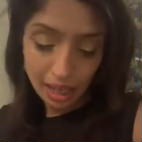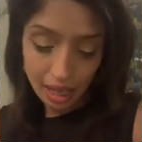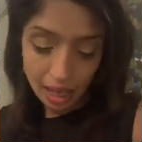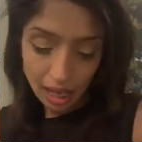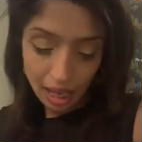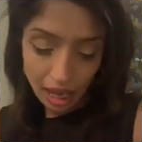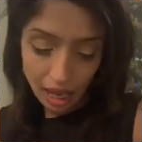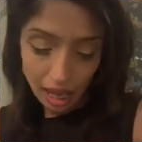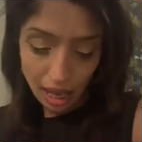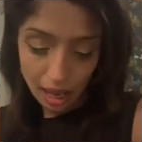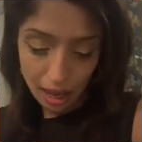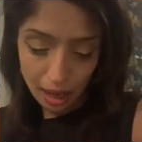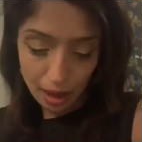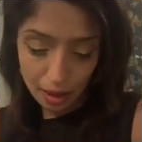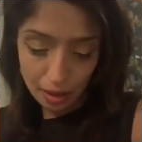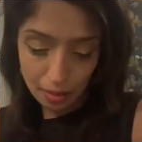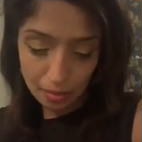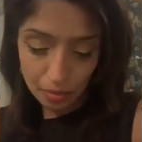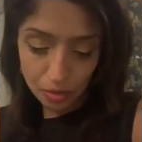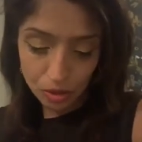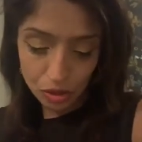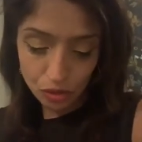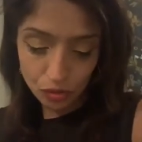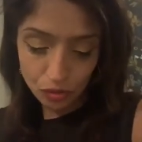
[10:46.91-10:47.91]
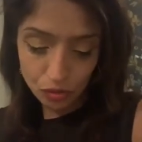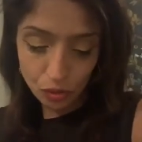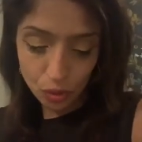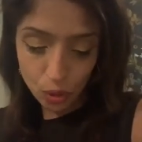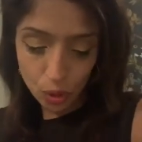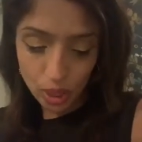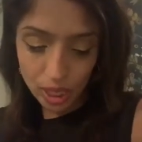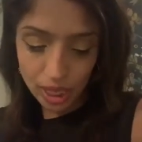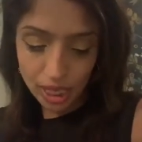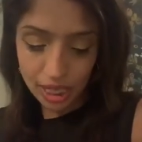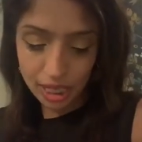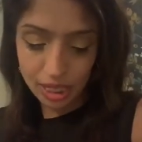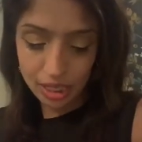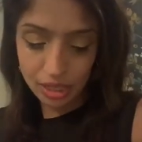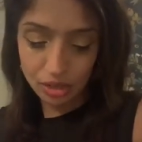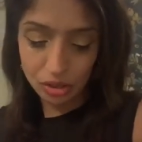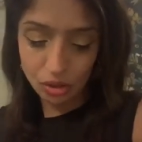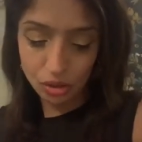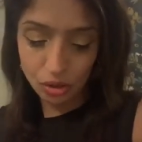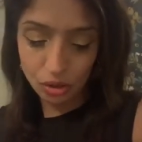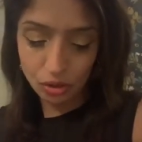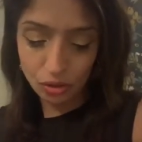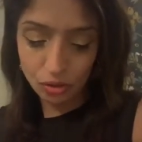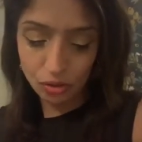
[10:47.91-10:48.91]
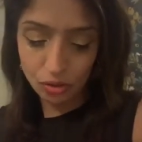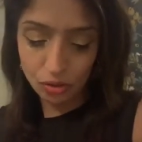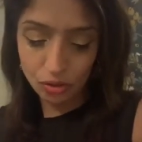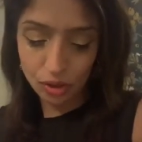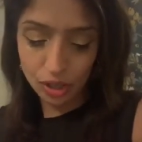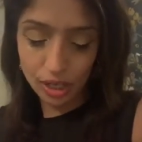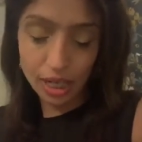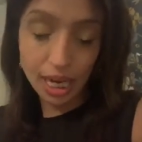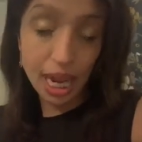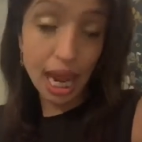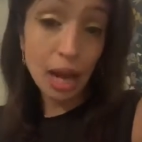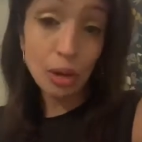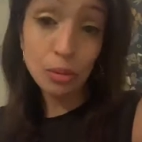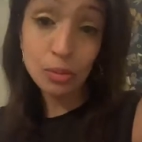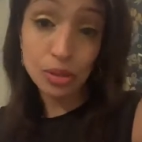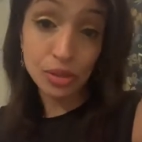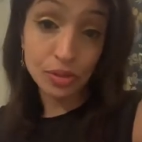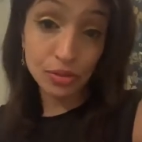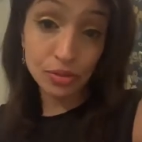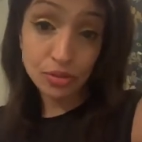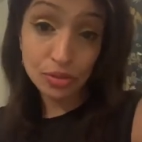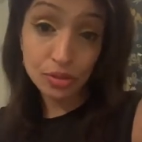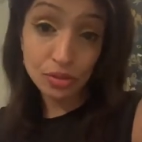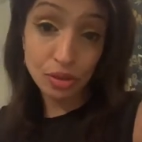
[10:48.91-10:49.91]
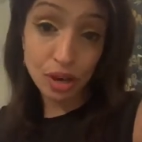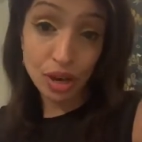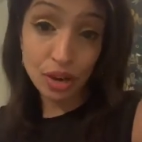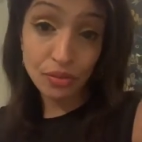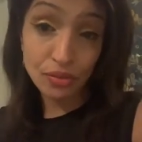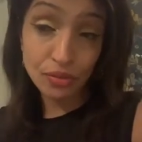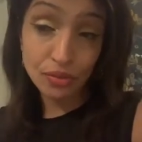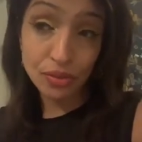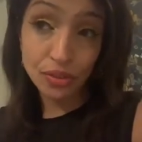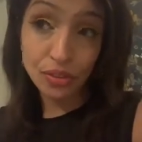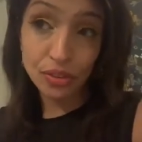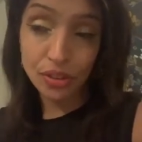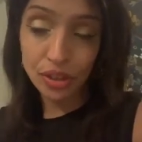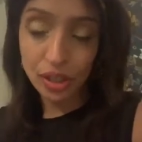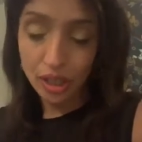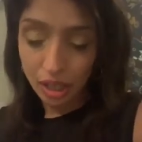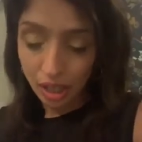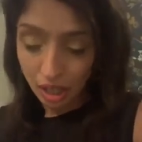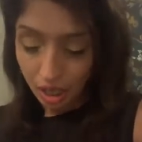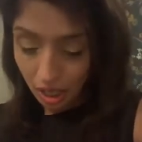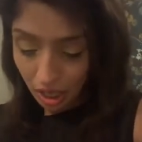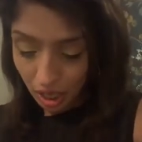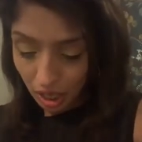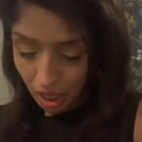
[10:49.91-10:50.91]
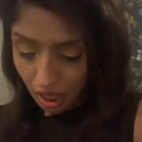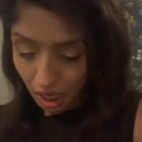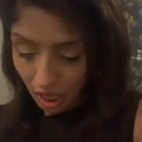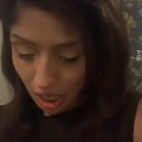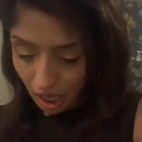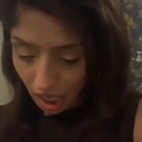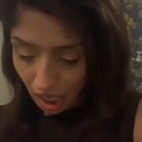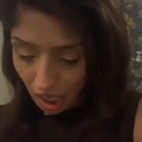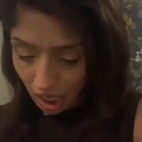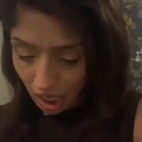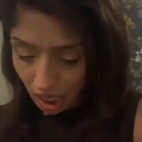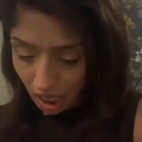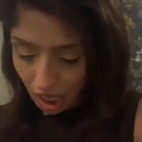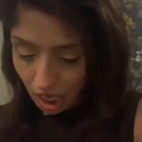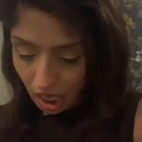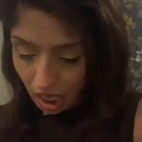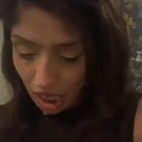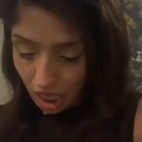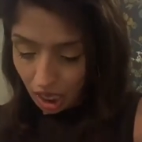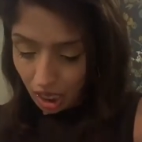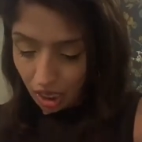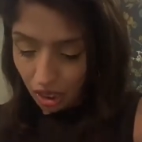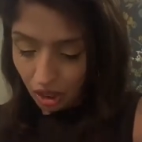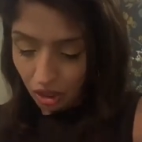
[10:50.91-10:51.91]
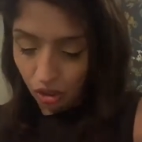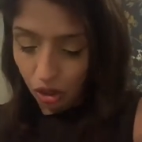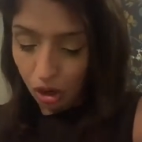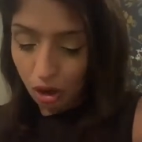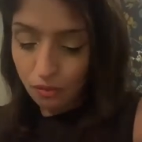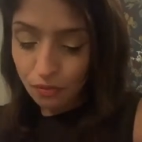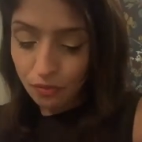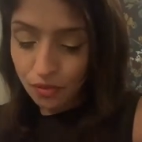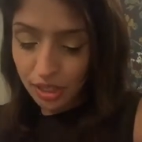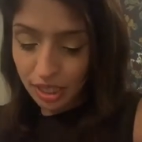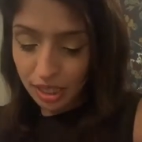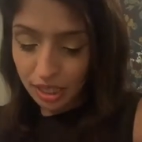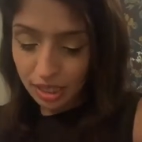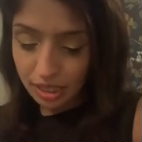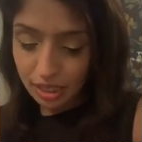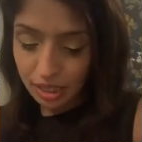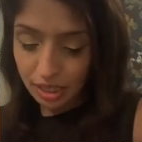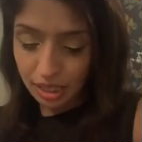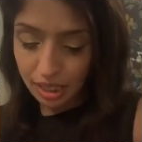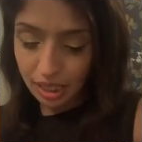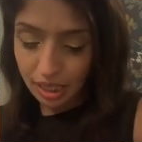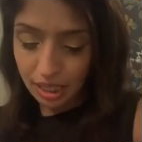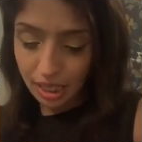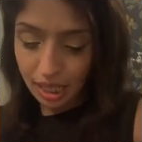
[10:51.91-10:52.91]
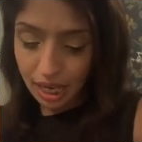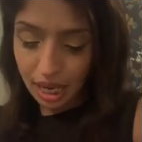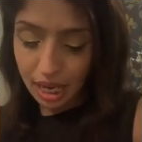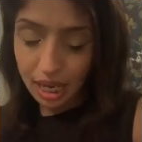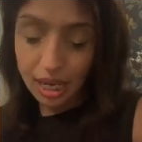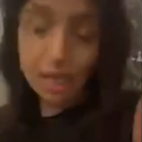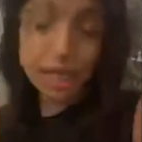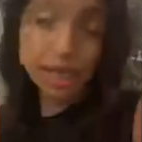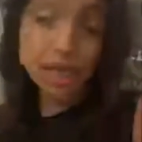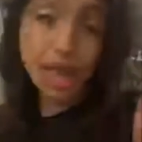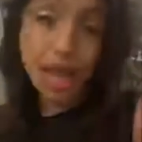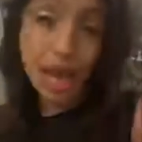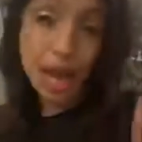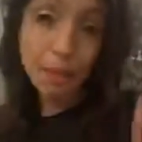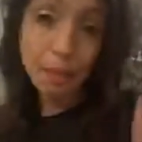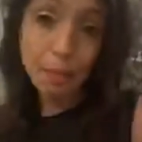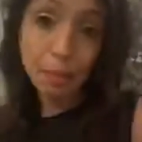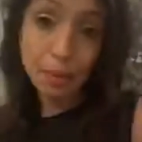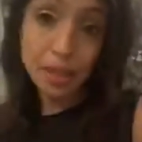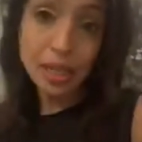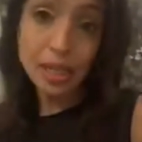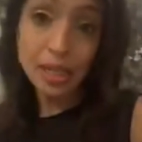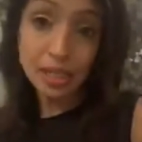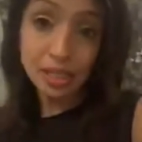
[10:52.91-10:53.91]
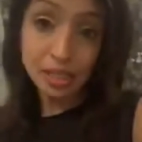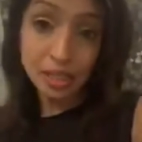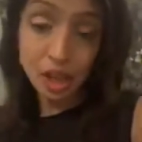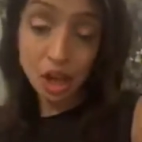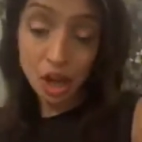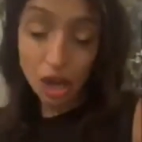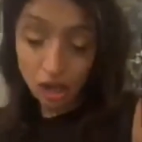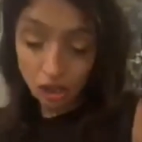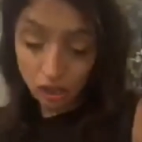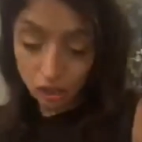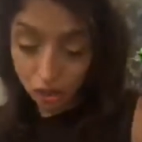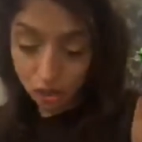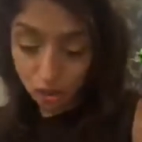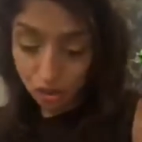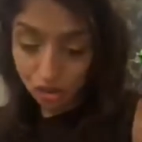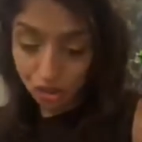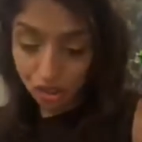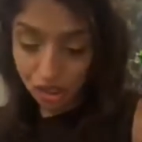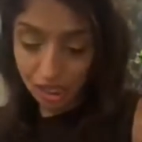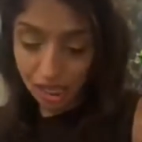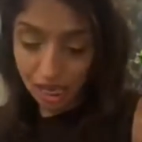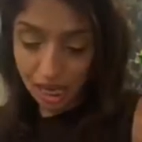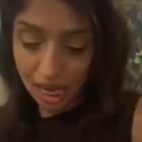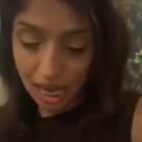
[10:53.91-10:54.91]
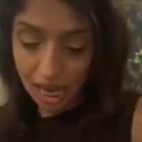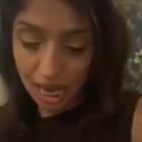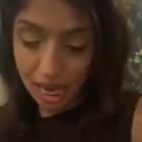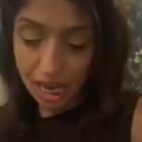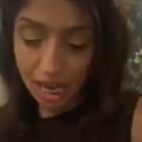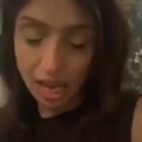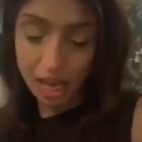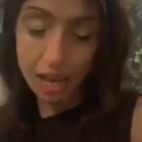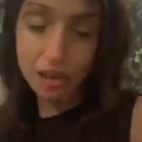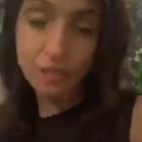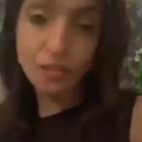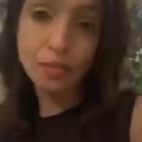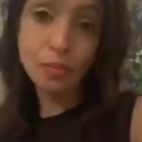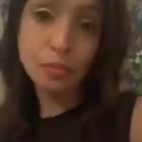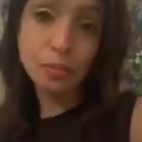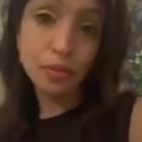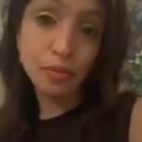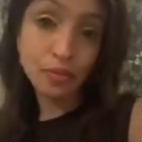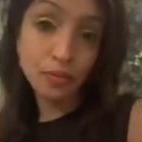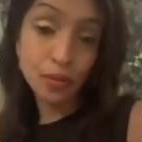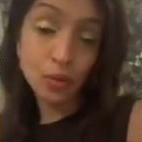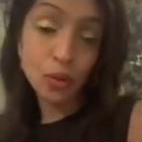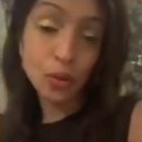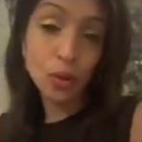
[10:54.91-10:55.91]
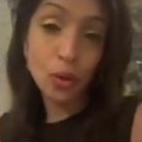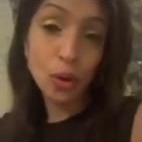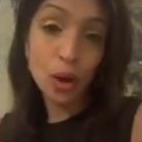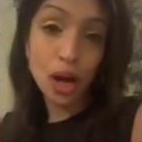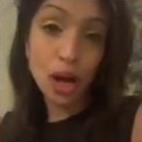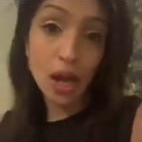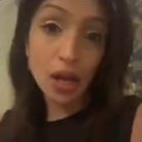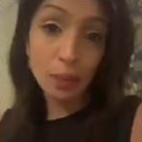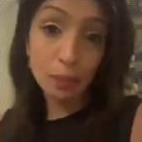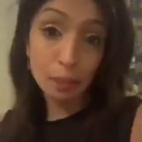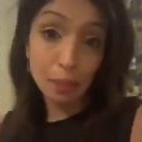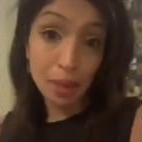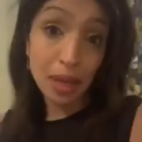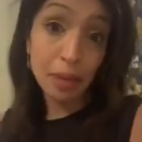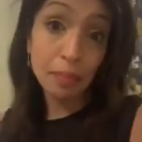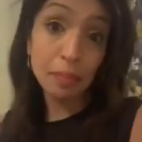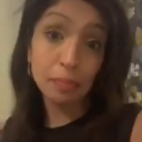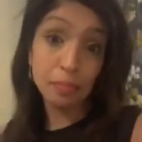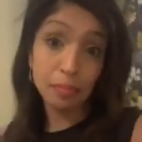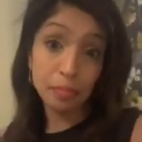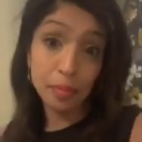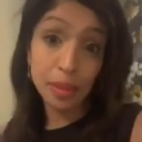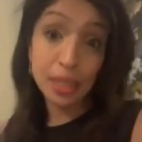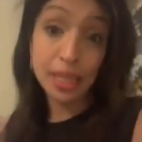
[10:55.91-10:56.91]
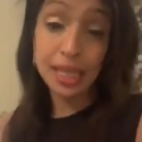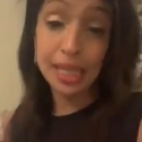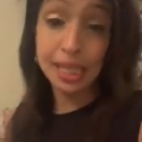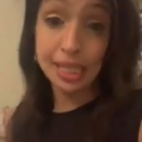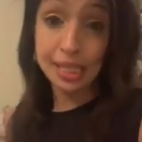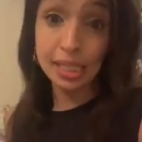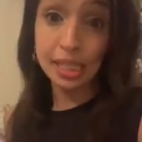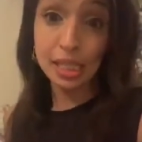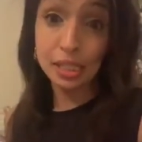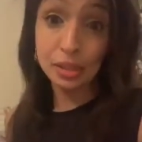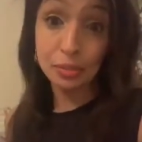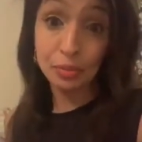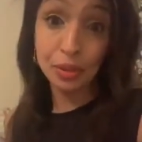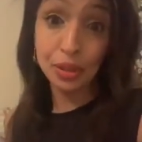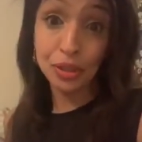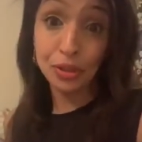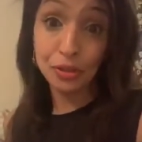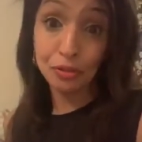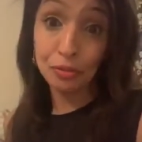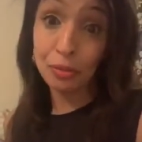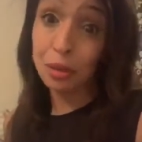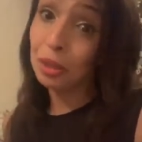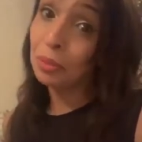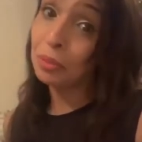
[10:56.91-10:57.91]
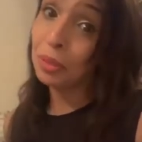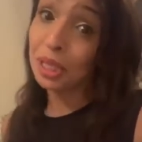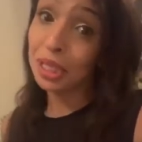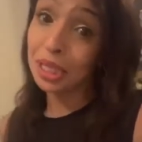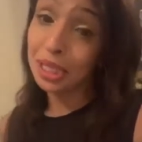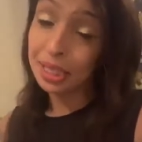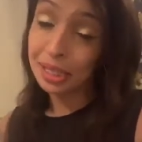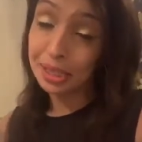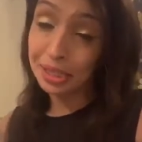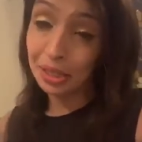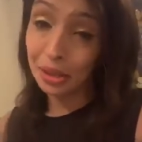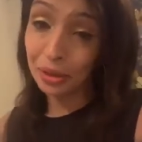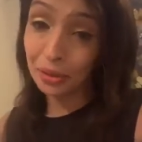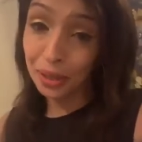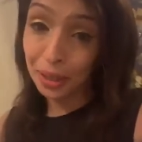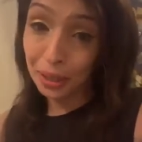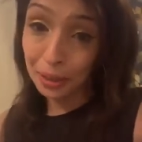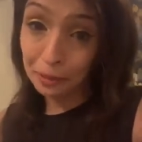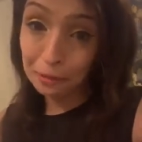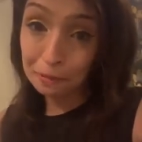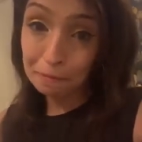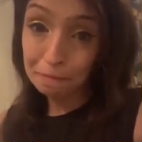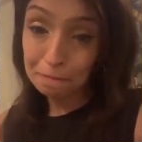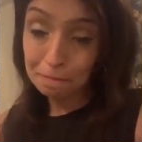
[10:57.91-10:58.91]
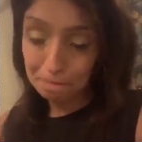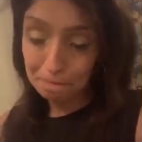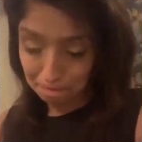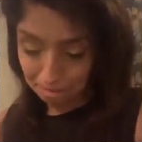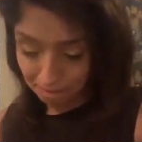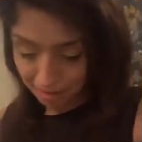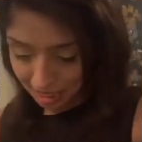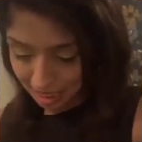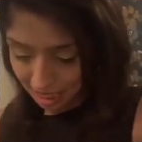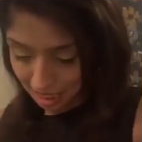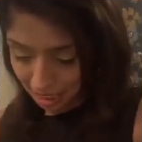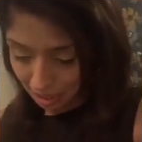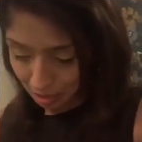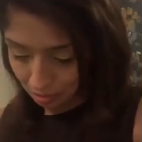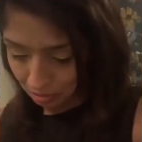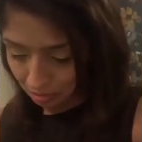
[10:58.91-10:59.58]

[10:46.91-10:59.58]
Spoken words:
devoid of an ounce of strength, confidence, and inner happiness that I used to have before I met my ex-husband of many, many years ago now. Yeah.